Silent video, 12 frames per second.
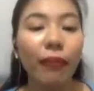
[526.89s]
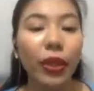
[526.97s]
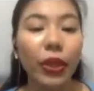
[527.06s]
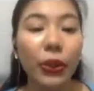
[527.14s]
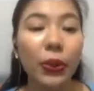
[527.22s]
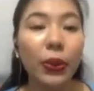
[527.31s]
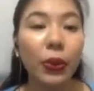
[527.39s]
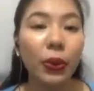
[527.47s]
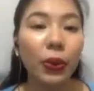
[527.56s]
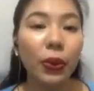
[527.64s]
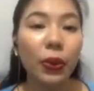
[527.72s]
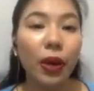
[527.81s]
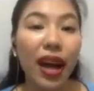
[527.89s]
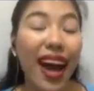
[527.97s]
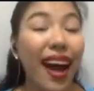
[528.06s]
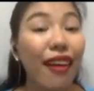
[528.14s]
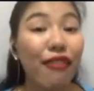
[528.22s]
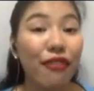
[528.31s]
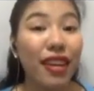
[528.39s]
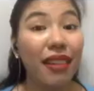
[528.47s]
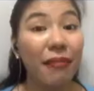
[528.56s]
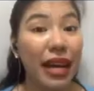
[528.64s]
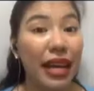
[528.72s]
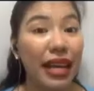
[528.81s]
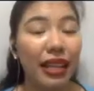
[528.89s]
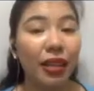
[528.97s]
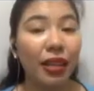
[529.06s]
you have in mind.